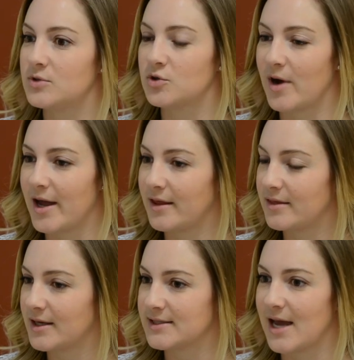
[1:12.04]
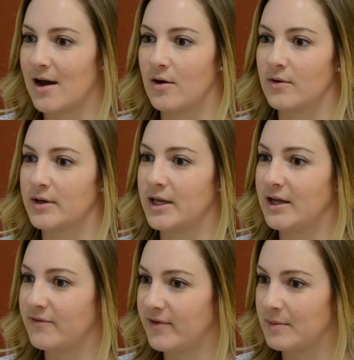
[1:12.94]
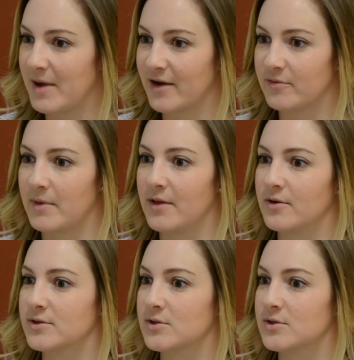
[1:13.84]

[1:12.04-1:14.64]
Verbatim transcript: trying things out, getting feedback from others,